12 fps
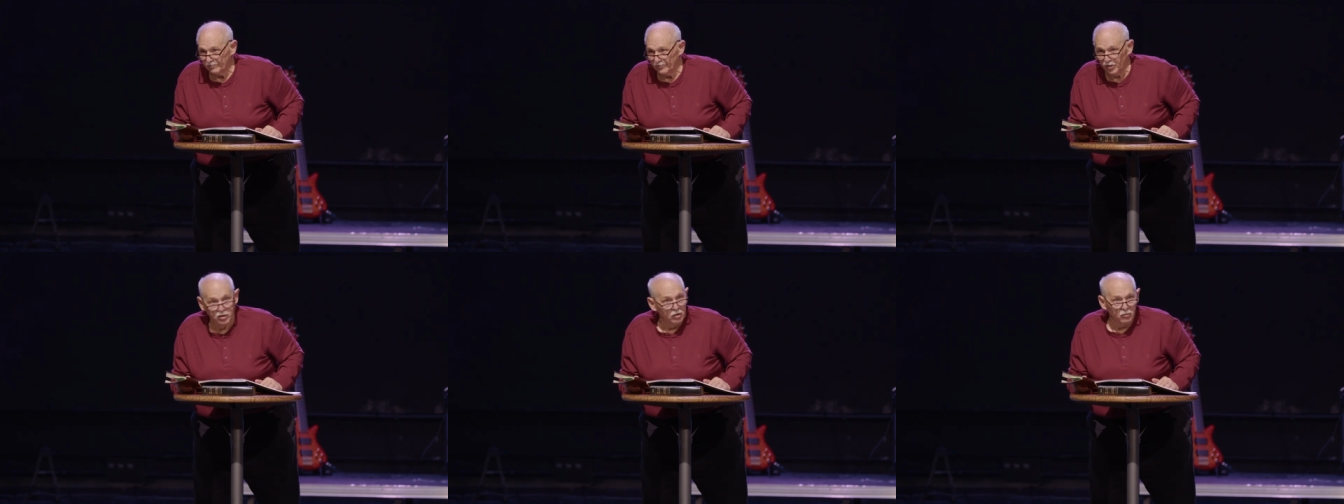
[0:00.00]

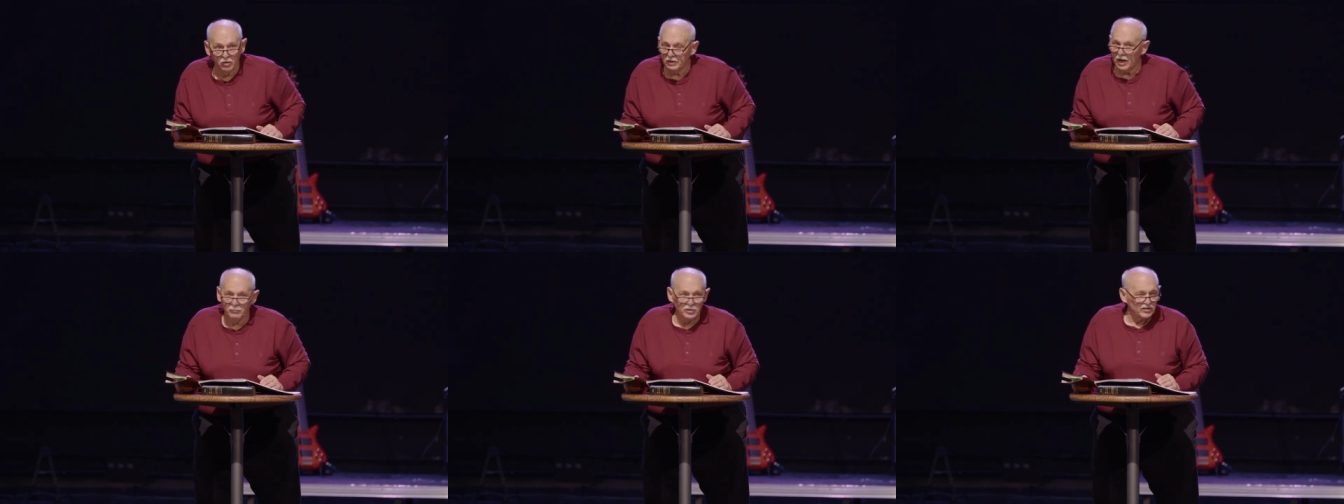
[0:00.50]
You will
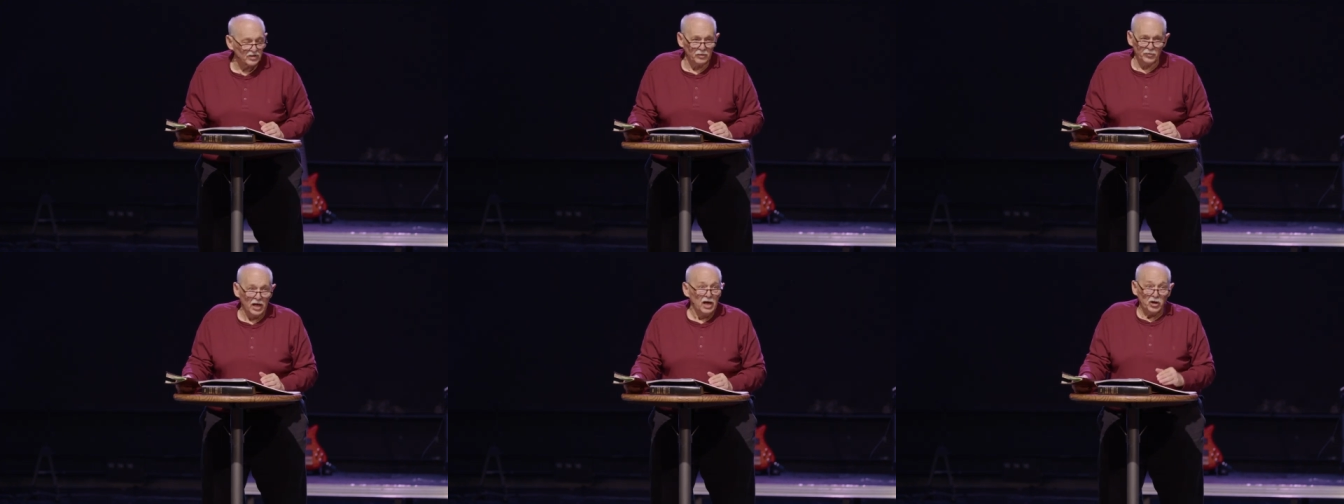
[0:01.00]
not be
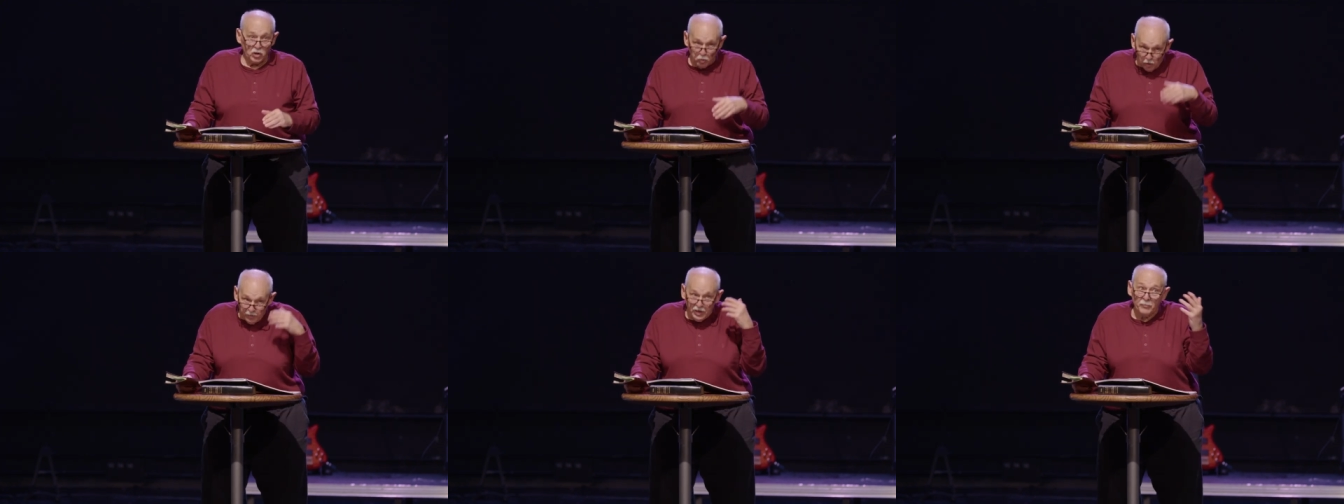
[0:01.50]
sitting and relaxing. You
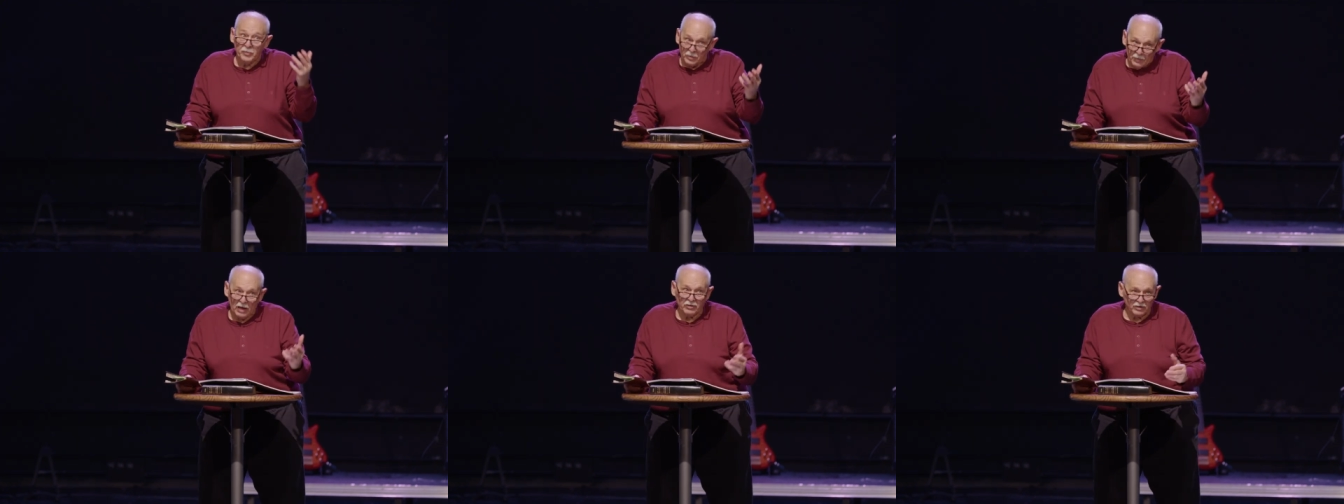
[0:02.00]
will be up and
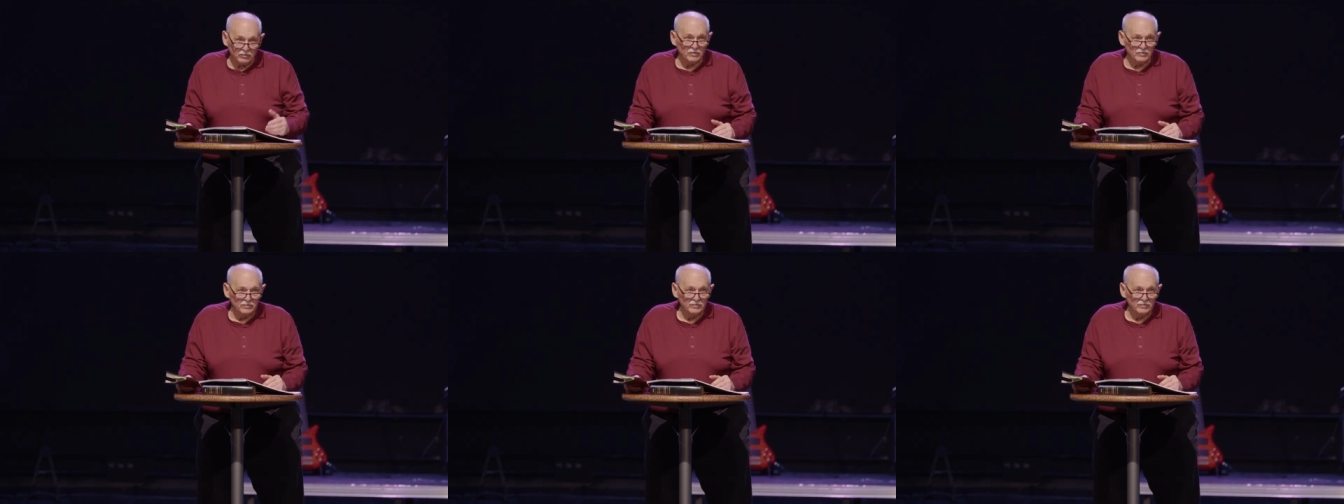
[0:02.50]
about it.